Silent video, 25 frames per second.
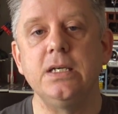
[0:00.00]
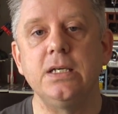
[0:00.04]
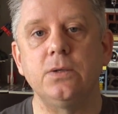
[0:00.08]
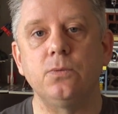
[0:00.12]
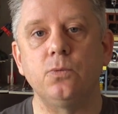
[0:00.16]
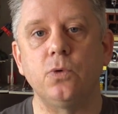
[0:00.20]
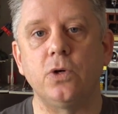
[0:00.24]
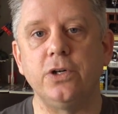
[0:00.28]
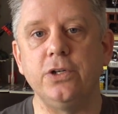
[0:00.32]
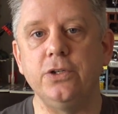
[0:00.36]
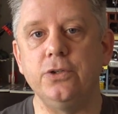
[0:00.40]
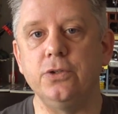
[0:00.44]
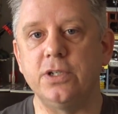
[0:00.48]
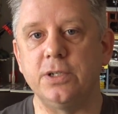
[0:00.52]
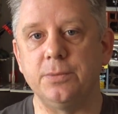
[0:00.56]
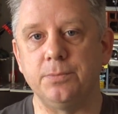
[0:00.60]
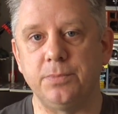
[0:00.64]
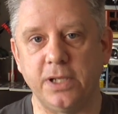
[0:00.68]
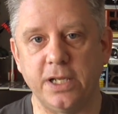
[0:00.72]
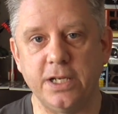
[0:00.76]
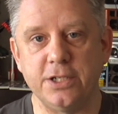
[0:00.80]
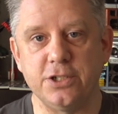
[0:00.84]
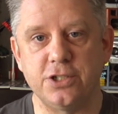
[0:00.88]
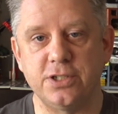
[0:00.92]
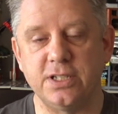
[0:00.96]
where you can
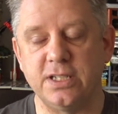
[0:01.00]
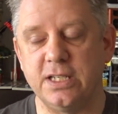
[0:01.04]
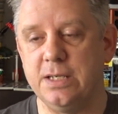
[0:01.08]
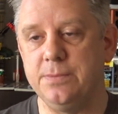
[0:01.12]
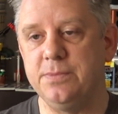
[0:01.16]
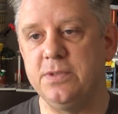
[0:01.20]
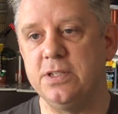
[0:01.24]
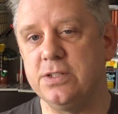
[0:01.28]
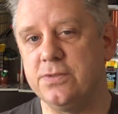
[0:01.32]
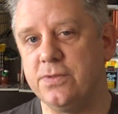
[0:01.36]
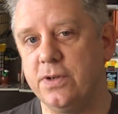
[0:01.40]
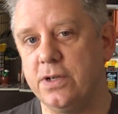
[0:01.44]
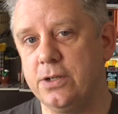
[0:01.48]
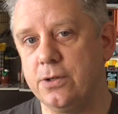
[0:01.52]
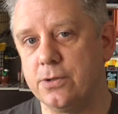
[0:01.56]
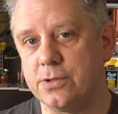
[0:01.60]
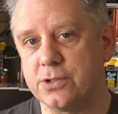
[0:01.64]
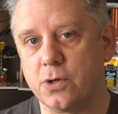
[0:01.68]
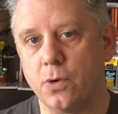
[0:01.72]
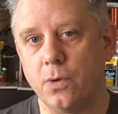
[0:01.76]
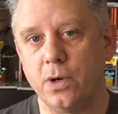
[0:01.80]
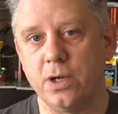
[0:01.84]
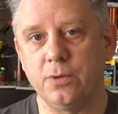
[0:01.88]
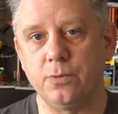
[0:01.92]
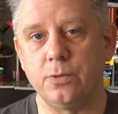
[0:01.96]
pledge to keep these videos
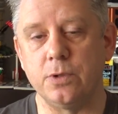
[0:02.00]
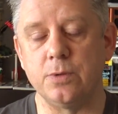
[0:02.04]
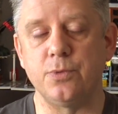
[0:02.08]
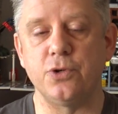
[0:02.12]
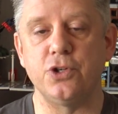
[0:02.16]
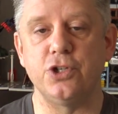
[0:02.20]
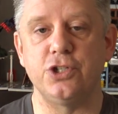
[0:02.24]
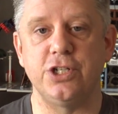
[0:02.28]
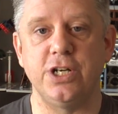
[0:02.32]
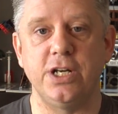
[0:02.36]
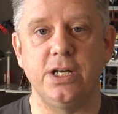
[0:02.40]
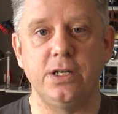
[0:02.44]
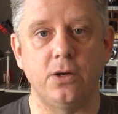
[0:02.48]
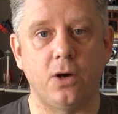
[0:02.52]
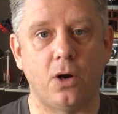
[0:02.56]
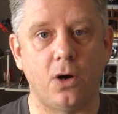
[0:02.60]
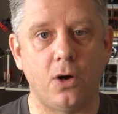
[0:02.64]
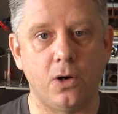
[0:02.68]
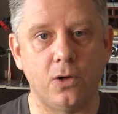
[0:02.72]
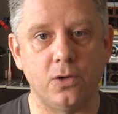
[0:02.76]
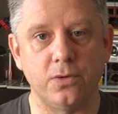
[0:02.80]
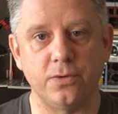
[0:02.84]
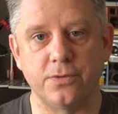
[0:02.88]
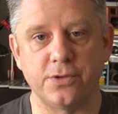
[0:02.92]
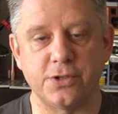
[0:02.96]
going. We appreciate
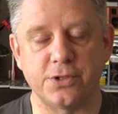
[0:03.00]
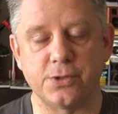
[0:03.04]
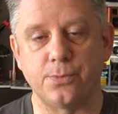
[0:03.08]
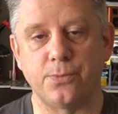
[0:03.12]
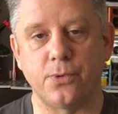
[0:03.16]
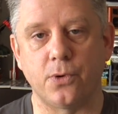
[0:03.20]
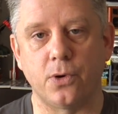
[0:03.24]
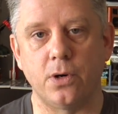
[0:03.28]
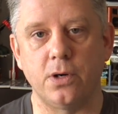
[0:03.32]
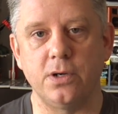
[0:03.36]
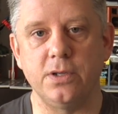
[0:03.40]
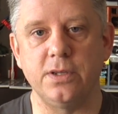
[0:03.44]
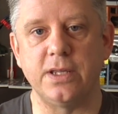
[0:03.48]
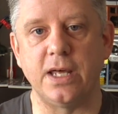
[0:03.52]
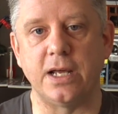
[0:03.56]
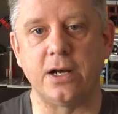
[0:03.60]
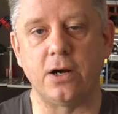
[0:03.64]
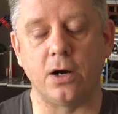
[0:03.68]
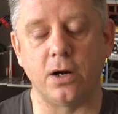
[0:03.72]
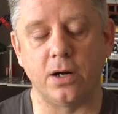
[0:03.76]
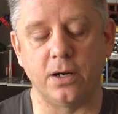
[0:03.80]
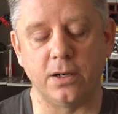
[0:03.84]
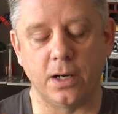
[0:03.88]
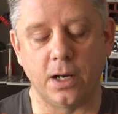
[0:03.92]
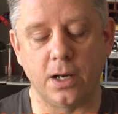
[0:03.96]
all of the support that
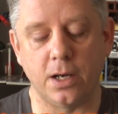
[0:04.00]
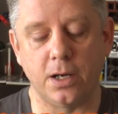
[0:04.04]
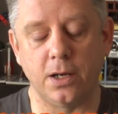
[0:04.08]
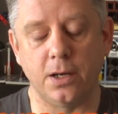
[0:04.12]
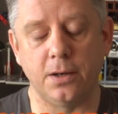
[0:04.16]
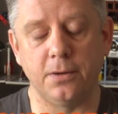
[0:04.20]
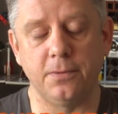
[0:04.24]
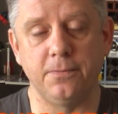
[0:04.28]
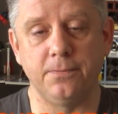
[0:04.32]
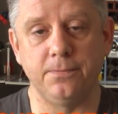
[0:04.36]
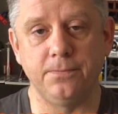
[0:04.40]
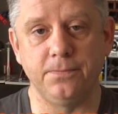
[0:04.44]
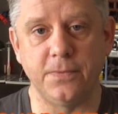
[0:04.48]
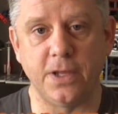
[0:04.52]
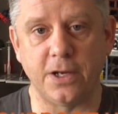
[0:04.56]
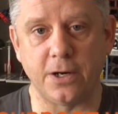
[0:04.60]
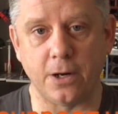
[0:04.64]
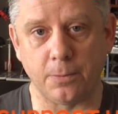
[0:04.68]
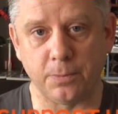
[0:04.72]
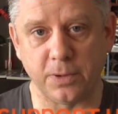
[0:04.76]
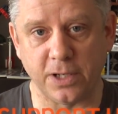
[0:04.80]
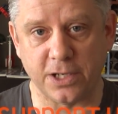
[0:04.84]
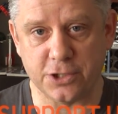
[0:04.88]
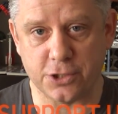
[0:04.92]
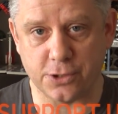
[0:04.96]

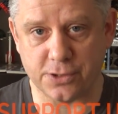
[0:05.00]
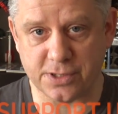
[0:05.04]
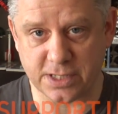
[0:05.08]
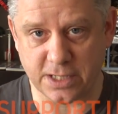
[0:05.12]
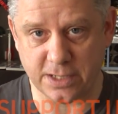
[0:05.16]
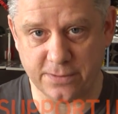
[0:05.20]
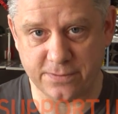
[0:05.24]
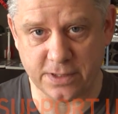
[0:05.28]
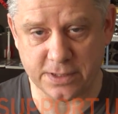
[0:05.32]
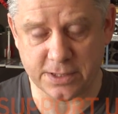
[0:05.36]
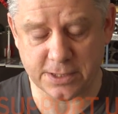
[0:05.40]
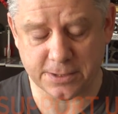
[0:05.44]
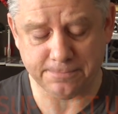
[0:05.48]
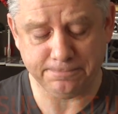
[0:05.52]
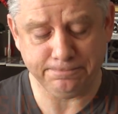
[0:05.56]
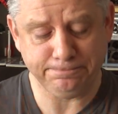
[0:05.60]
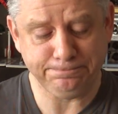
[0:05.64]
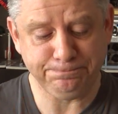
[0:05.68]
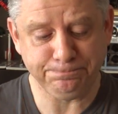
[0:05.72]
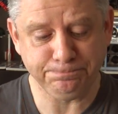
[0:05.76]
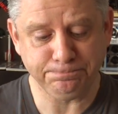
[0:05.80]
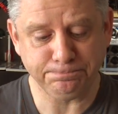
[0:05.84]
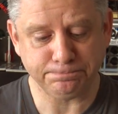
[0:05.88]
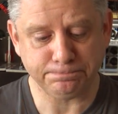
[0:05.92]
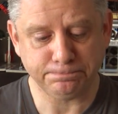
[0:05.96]
our pledgers give us.
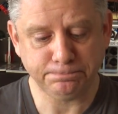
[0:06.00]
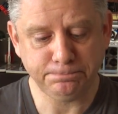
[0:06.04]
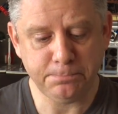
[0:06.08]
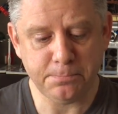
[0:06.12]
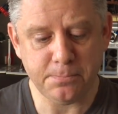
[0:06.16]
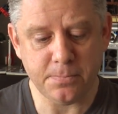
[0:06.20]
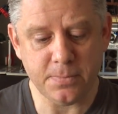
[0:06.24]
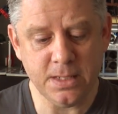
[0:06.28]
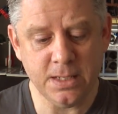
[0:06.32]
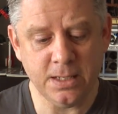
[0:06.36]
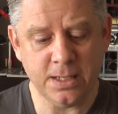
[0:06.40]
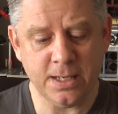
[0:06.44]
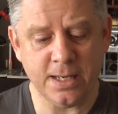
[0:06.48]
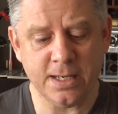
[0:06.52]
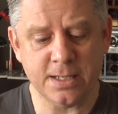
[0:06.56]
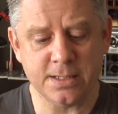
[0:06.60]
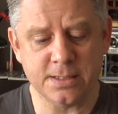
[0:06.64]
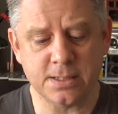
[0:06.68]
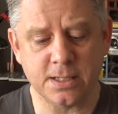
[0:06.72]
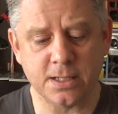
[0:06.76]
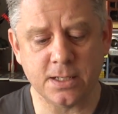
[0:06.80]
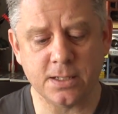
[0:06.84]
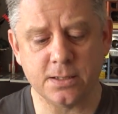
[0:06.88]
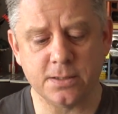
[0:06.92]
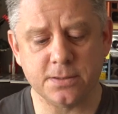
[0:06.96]
And
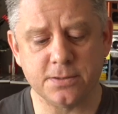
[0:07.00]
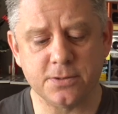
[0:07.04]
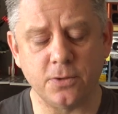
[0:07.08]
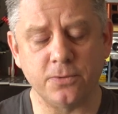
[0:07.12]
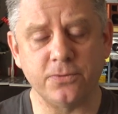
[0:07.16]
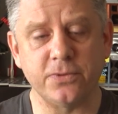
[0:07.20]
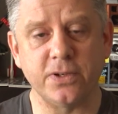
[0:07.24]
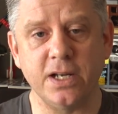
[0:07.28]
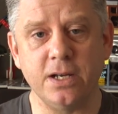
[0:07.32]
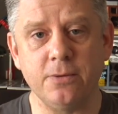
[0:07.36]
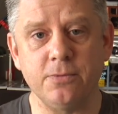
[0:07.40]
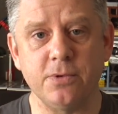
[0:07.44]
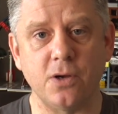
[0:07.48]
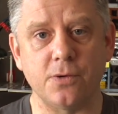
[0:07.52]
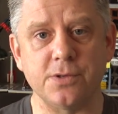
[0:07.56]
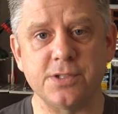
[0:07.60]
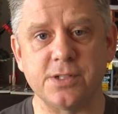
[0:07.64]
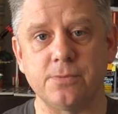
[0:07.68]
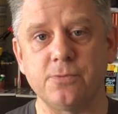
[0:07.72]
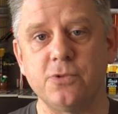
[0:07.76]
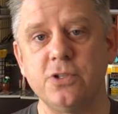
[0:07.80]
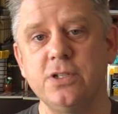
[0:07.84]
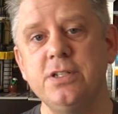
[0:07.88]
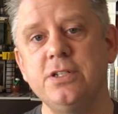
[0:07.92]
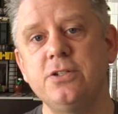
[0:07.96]
don't forget, we have
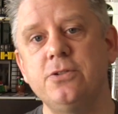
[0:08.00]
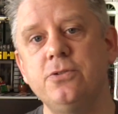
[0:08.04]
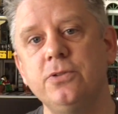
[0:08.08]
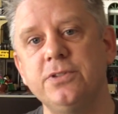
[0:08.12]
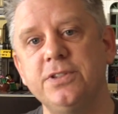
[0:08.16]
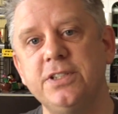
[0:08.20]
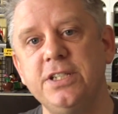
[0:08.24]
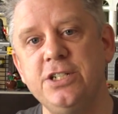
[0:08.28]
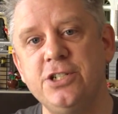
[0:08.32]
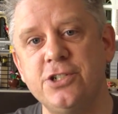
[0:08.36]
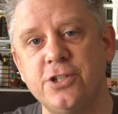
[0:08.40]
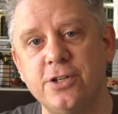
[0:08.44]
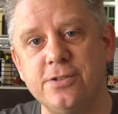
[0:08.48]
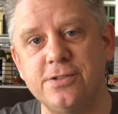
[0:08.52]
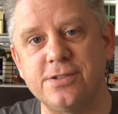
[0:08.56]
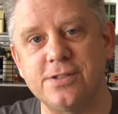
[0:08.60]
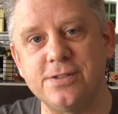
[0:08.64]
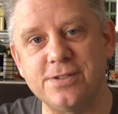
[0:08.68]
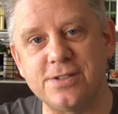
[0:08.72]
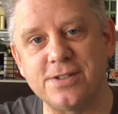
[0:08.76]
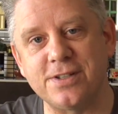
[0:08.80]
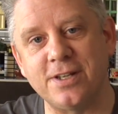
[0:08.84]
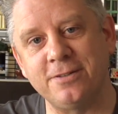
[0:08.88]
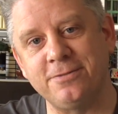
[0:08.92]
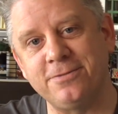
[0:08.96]
some really cool t-shirts
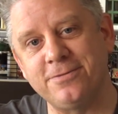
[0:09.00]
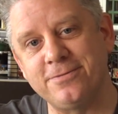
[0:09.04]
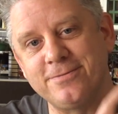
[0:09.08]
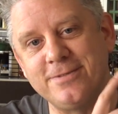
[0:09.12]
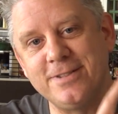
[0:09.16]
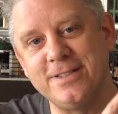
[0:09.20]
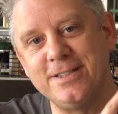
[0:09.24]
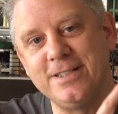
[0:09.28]
and stuff,